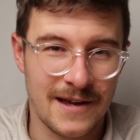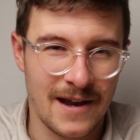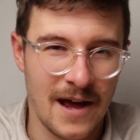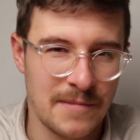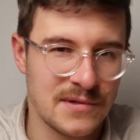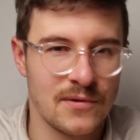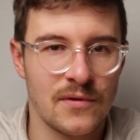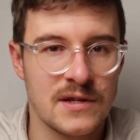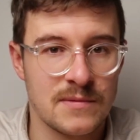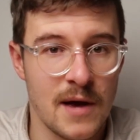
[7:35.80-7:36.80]
get
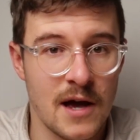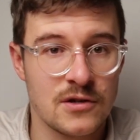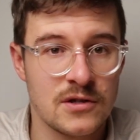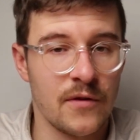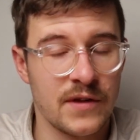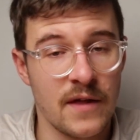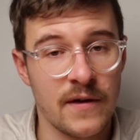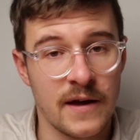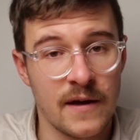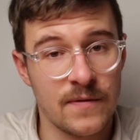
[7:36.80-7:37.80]
absolutely smashed. On the
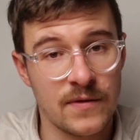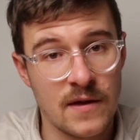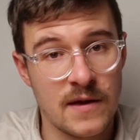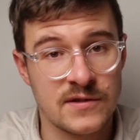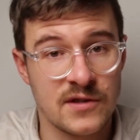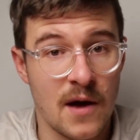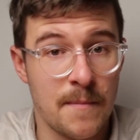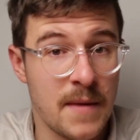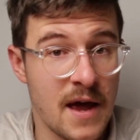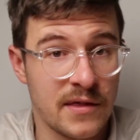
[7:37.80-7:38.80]
other hand, there's
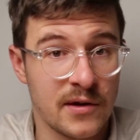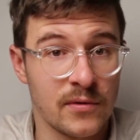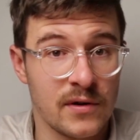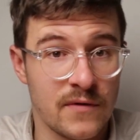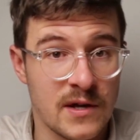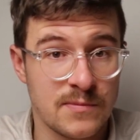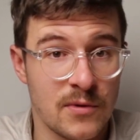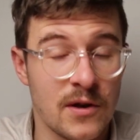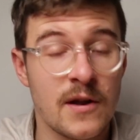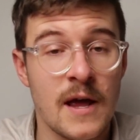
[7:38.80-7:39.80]
some ethical investment